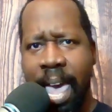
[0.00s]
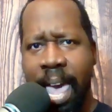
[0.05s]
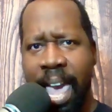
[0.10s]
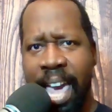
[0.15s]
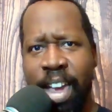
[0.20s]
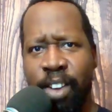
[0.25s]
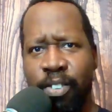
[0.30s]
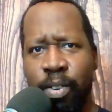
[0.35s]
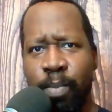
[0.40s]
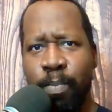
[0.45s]
I
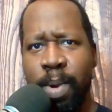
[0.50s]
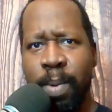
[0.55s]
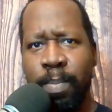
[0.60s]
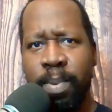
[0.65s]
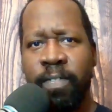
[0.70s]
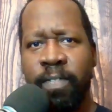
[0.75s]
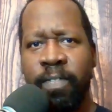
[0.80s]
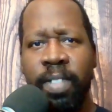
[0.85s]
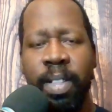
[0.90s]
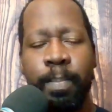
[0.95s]
got to
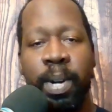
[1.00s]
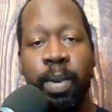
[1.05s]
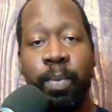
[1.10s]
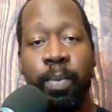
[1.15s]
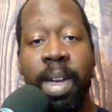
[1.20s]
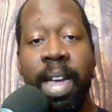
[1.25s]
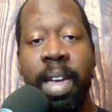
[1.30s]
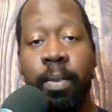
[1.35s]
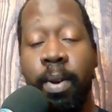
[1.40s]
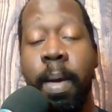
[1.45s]
remember to flip it
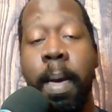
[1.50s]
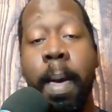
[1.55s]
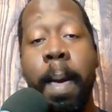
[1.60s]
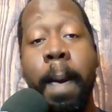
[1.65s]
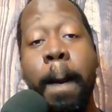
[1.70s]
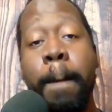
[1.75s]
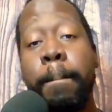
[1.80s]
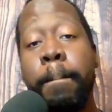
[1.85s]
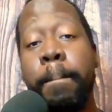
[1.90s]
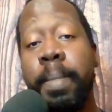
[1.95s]

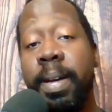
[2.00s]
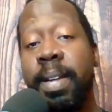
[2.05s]
around.